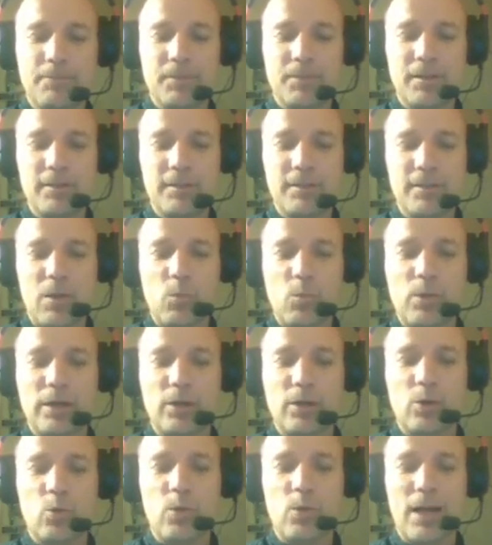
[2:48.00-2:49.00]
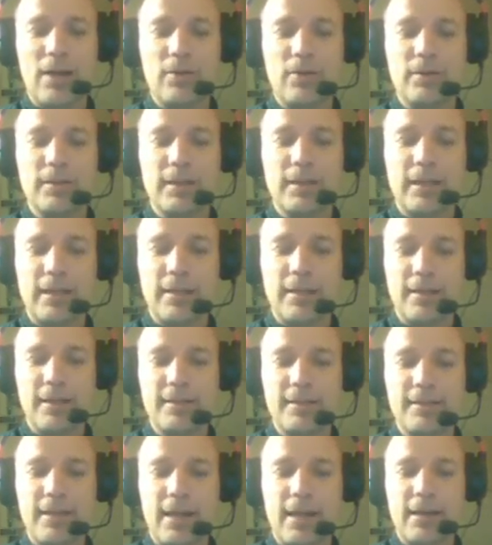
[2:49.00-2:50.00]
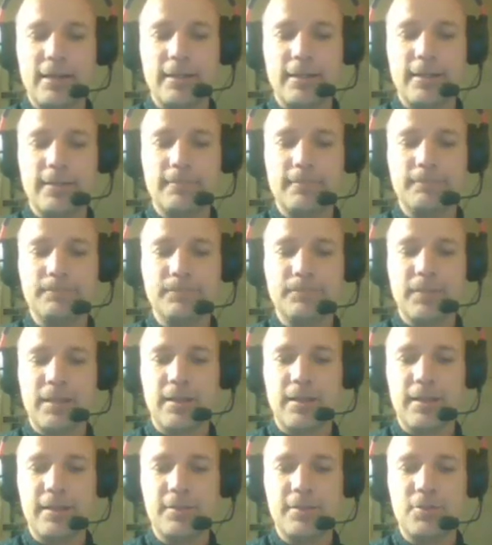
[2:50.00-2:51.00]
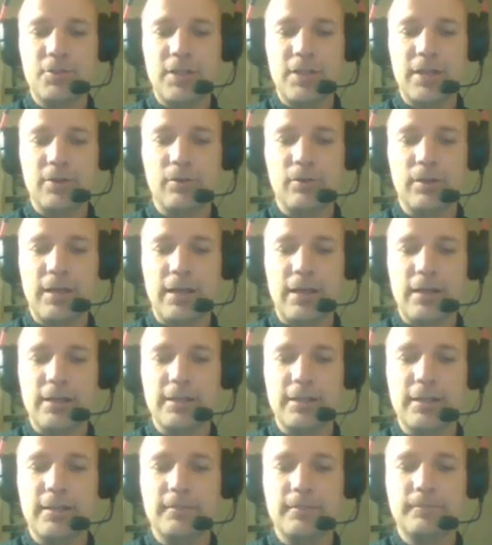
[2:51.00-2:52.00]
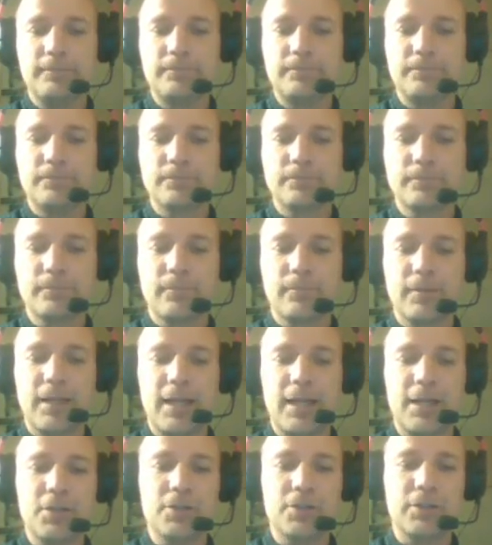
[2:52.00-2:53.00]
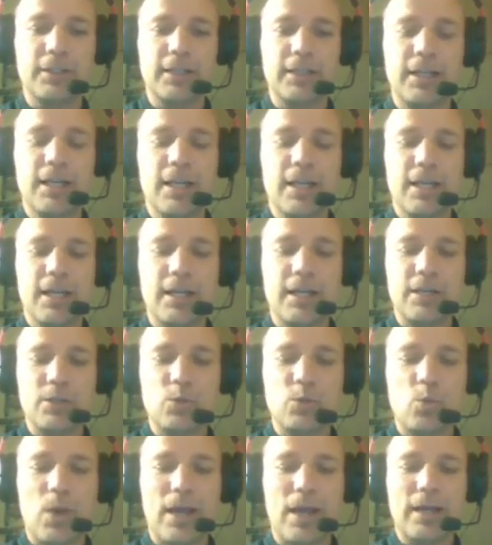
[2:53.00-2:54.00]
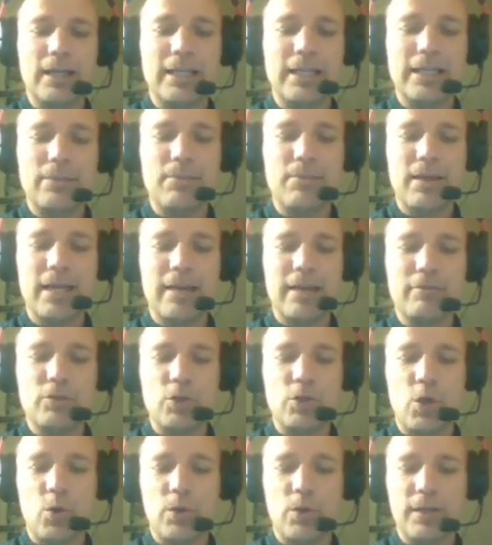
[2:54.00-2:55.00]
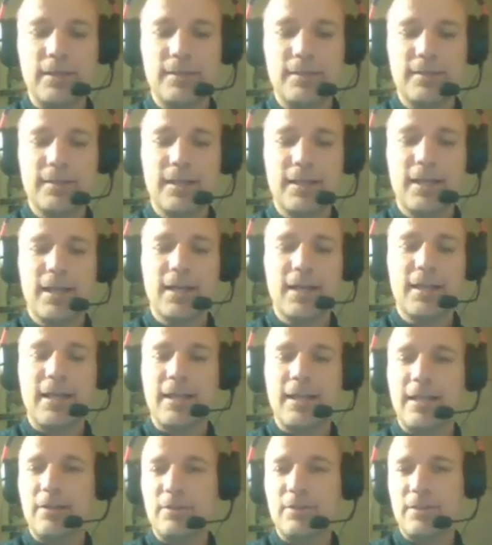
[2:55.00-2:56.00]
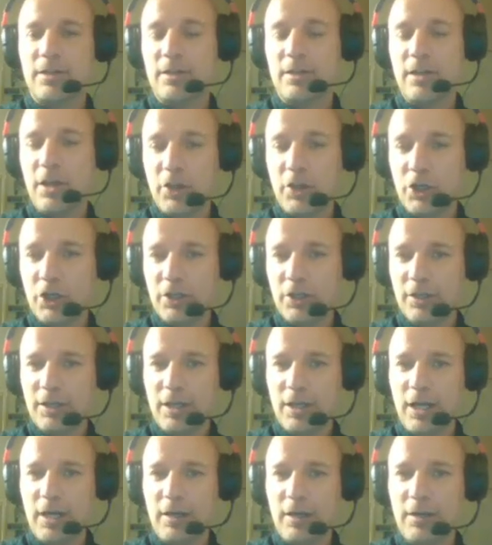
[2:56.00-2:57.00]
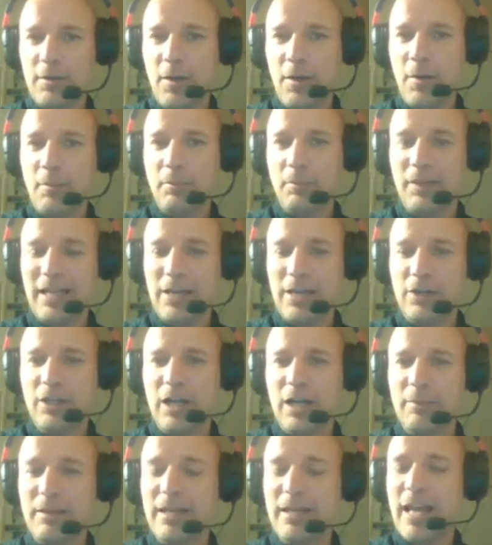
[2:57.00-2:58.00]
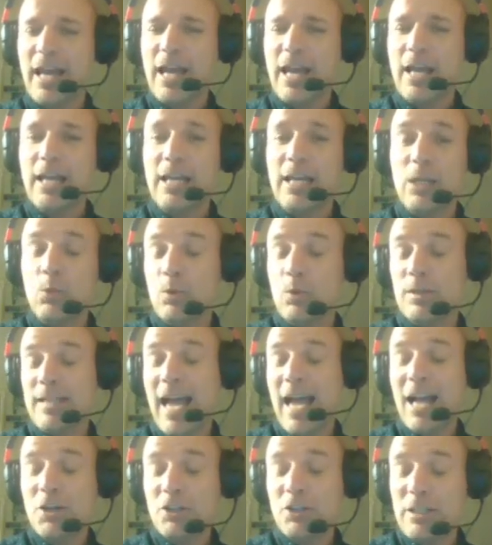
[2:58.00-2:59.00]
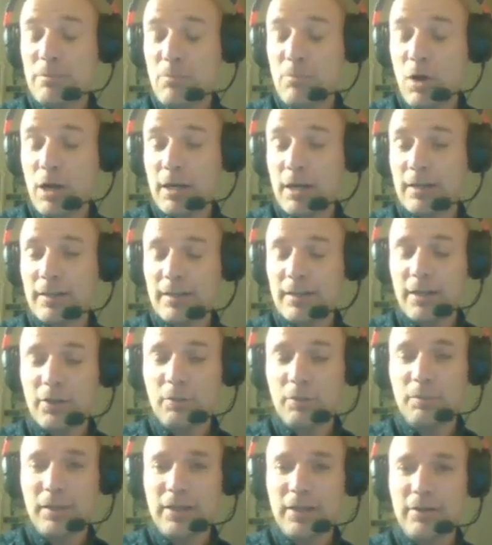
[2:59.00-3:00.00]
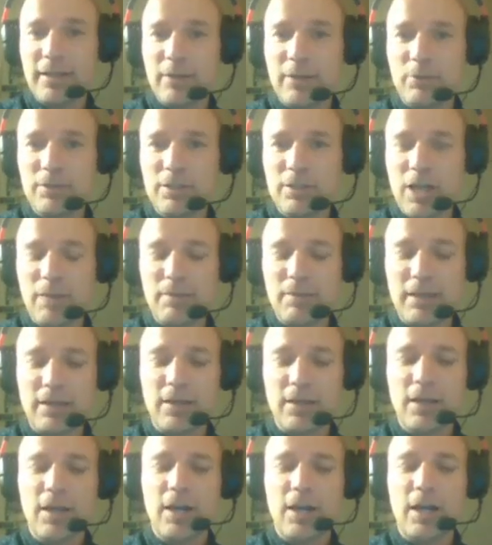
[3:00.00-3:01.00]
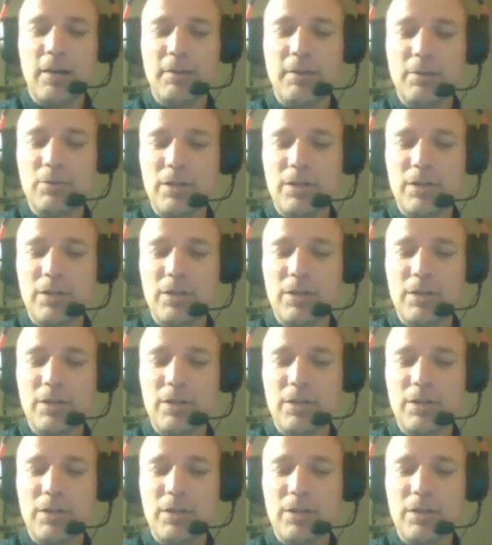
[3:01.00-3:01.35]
somewhere around in this area, in this general area, actually, is where he may have noticed that there was another a player coming. He was actually marked. The other player that was coming, he was